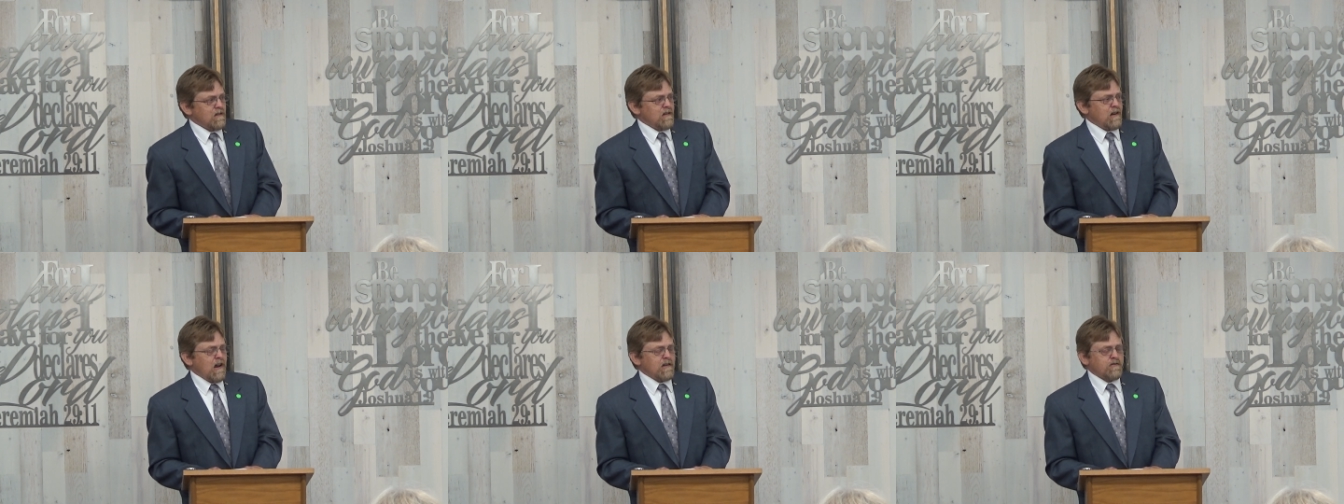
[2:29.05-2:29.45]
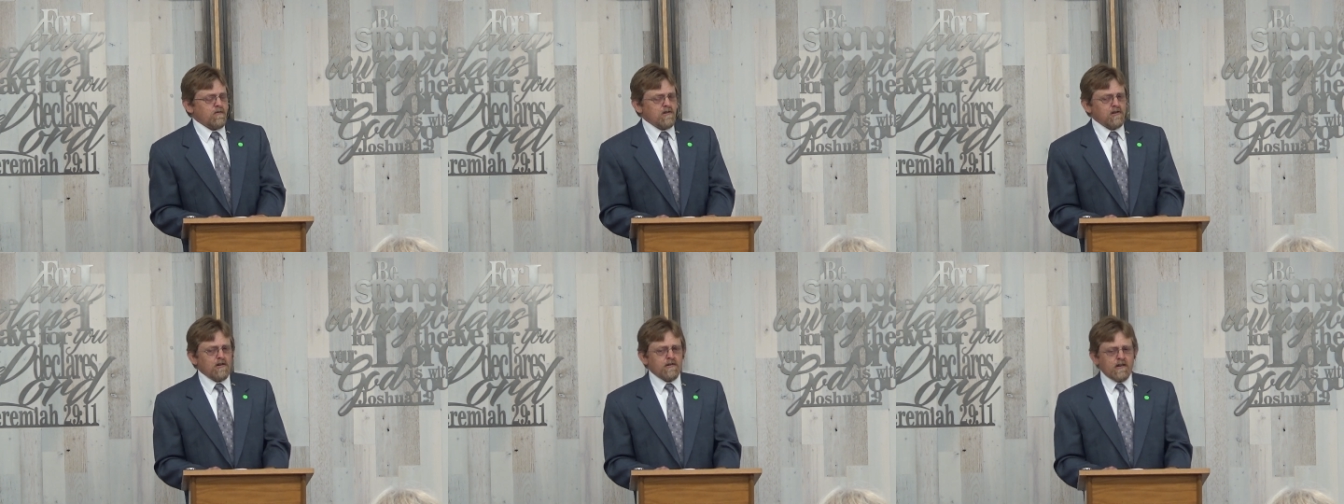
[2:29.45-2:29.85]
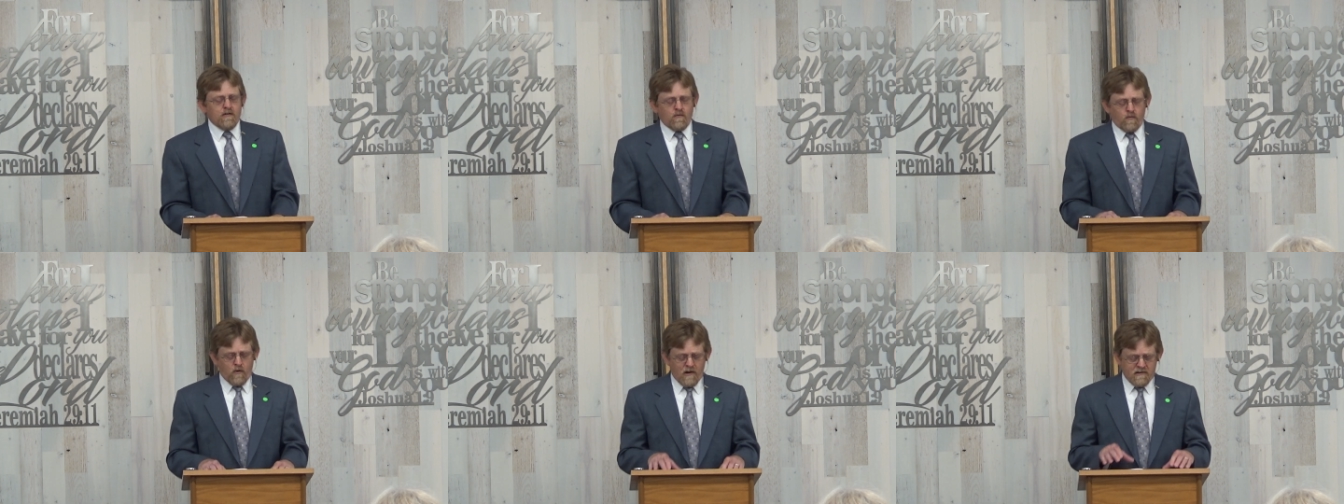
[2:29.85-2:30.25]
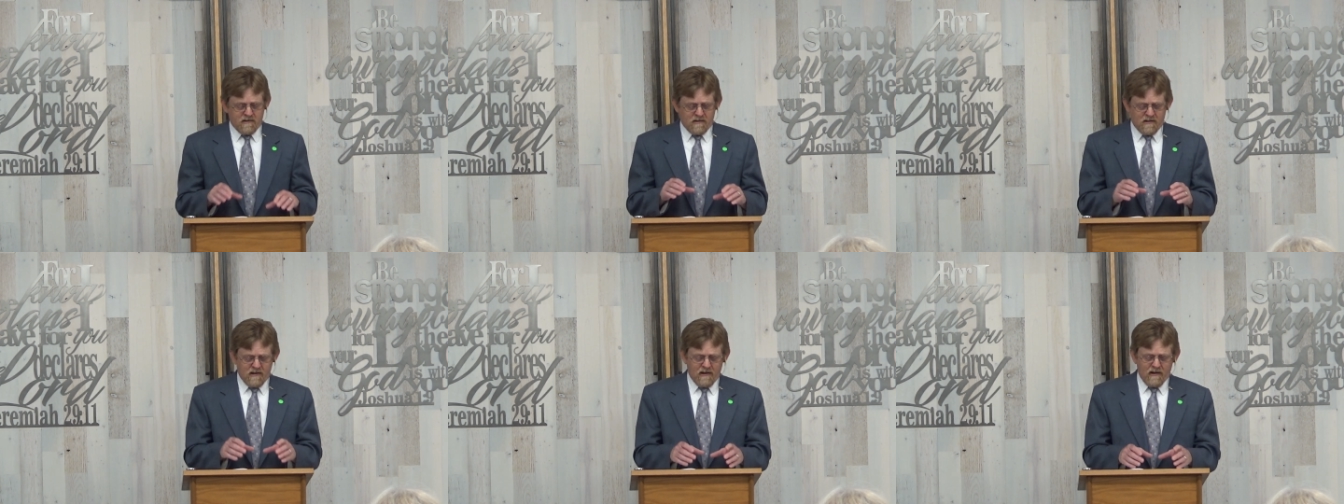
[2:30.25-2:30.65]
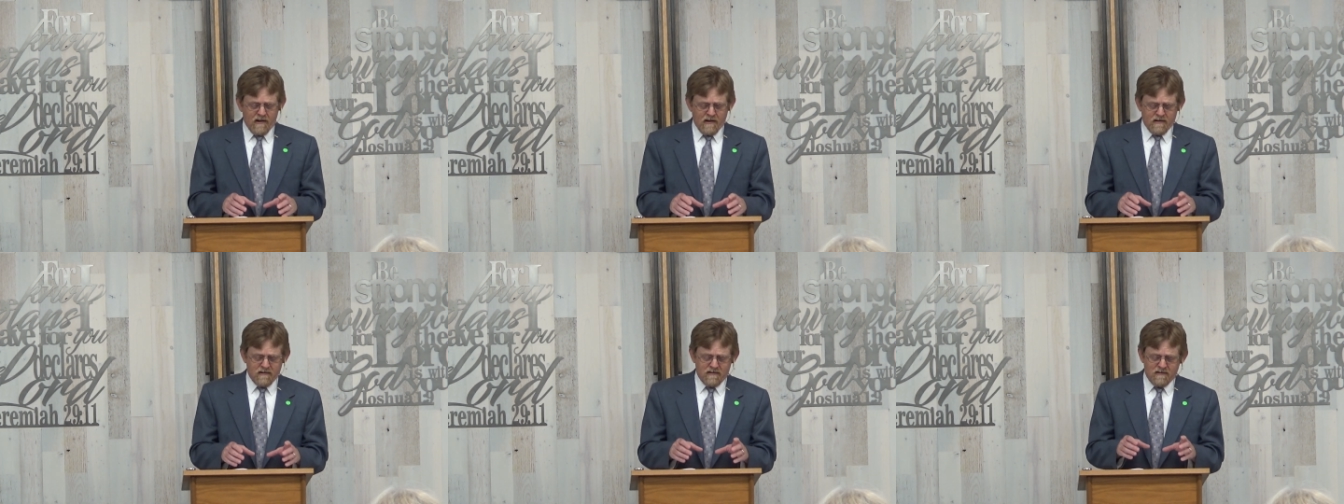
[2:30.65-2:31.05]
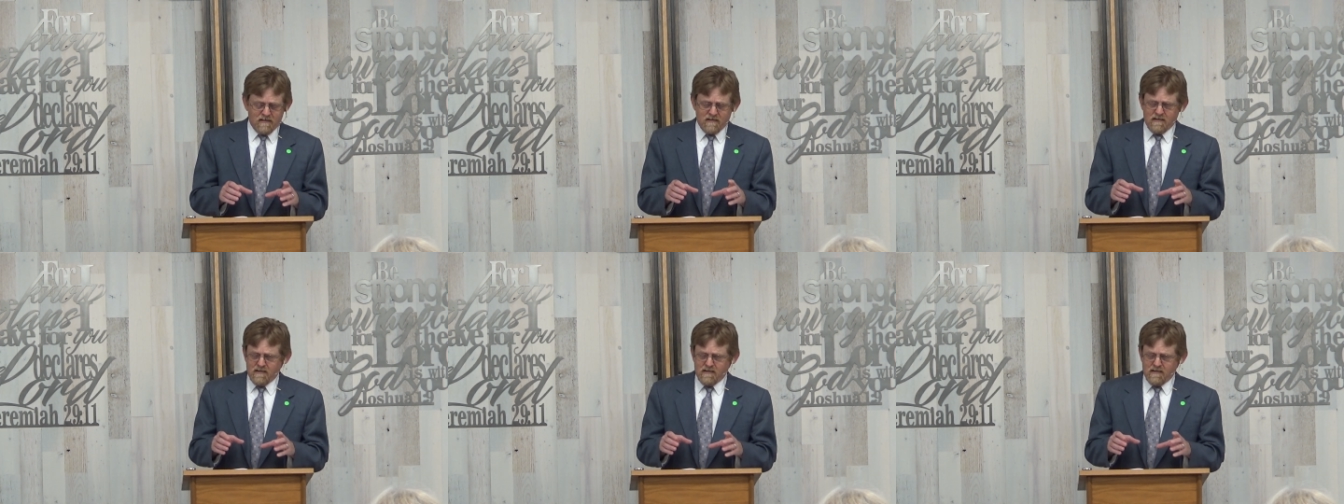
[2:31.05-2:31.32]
And as we look at what God